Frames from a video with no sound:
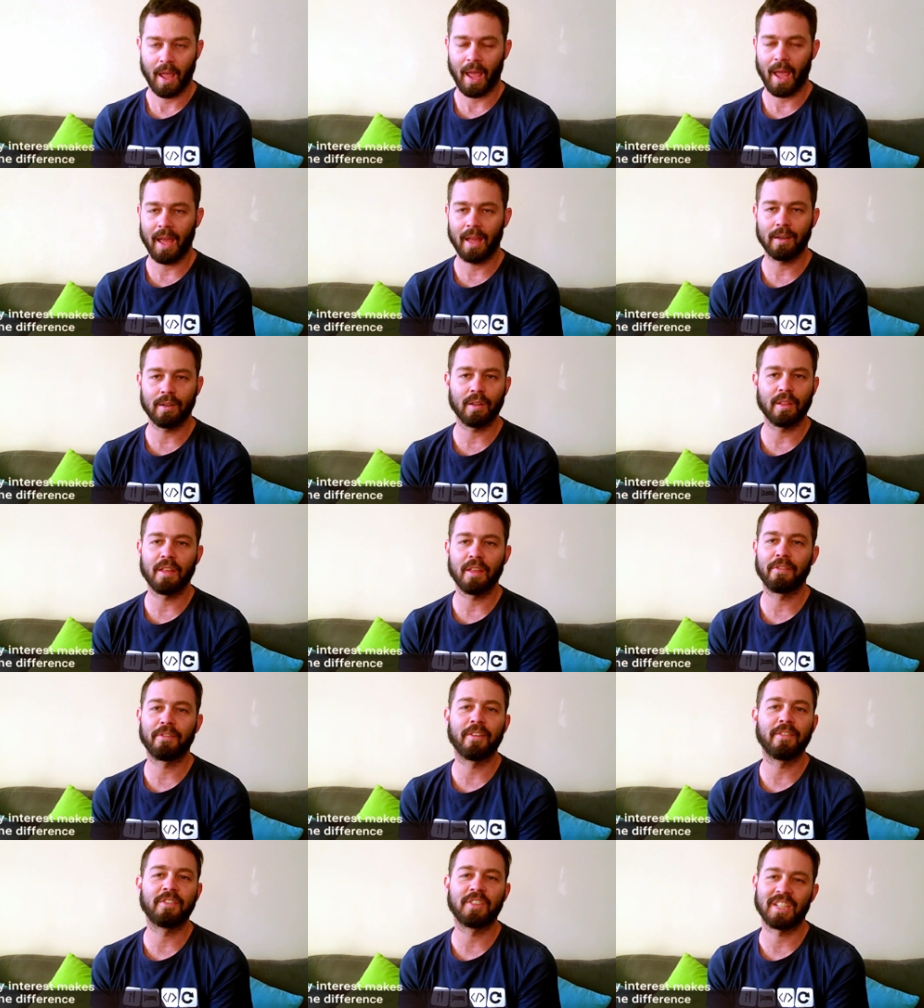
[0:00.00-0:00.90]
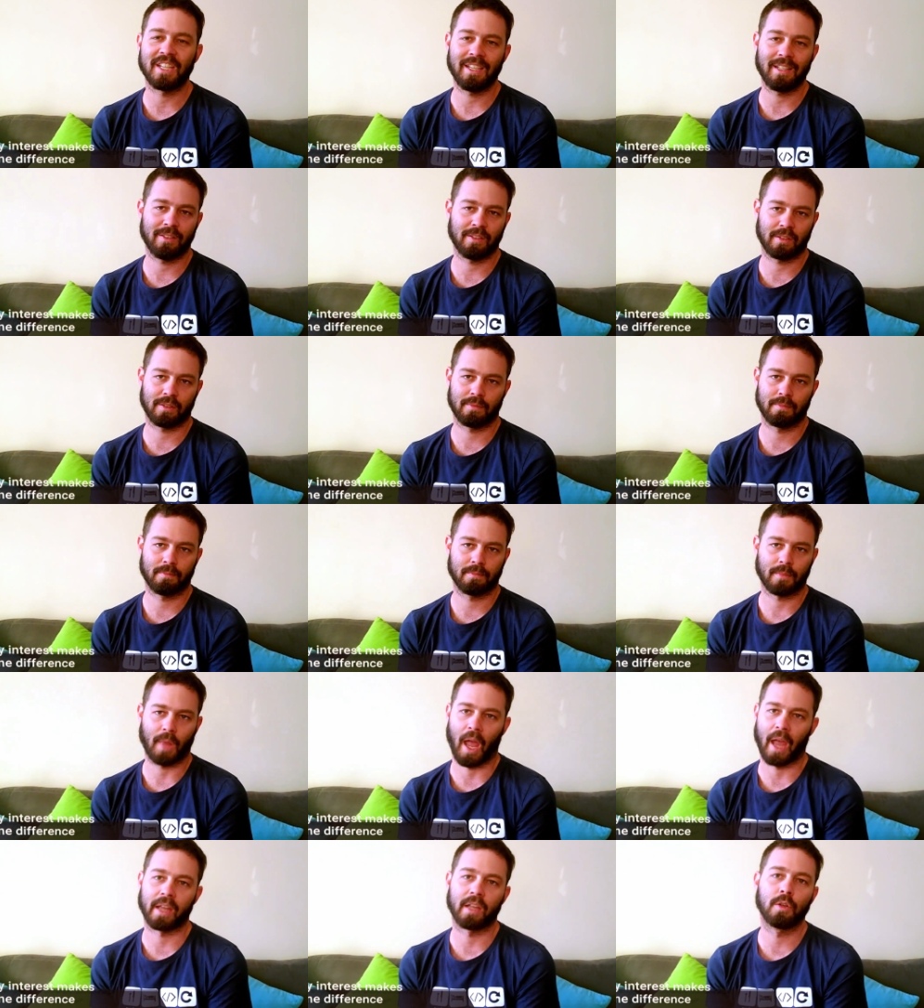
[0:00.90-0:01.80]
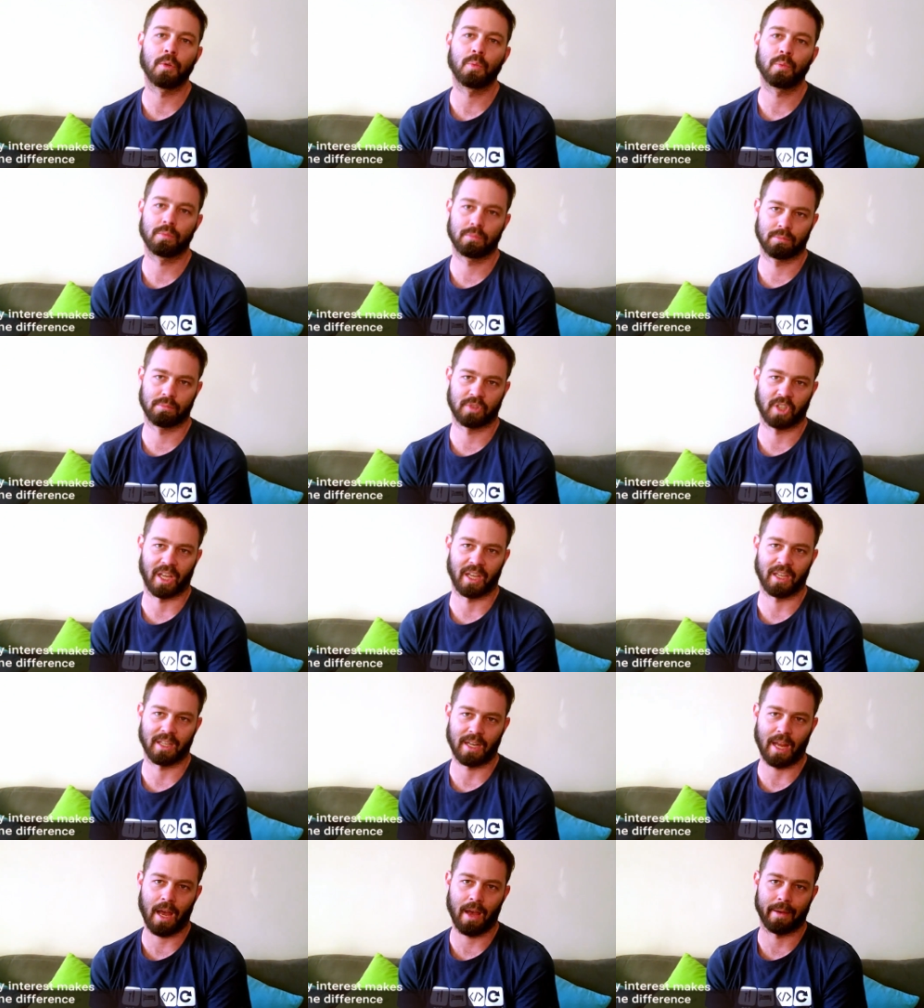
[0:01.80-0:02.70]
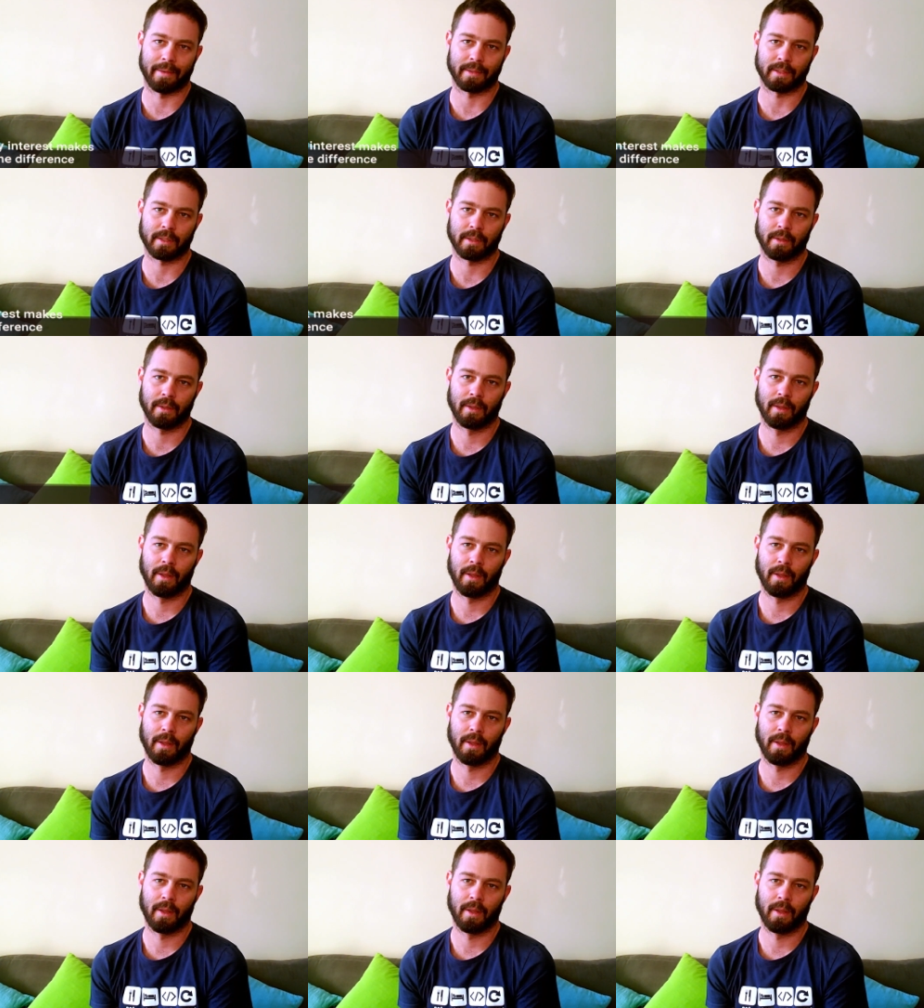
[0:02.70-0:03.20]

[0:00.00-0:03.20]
and on the 15th, I can take it out.